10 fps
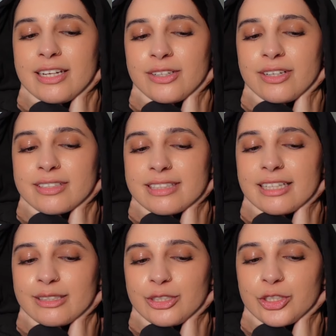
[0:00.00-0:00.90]
Not
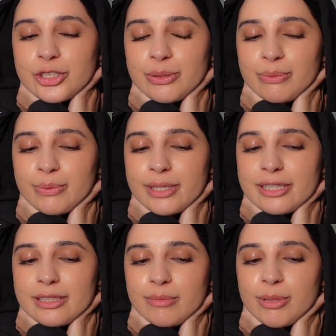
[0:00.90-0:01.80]
exactly sure
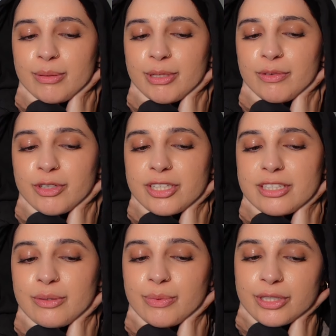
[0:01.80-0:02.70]
what, but me and Fareed
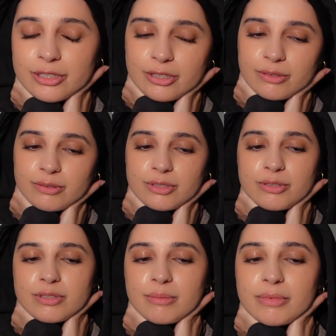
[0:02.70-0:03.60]
did want to go
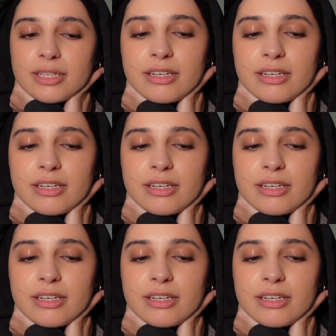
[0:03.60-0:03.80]
do something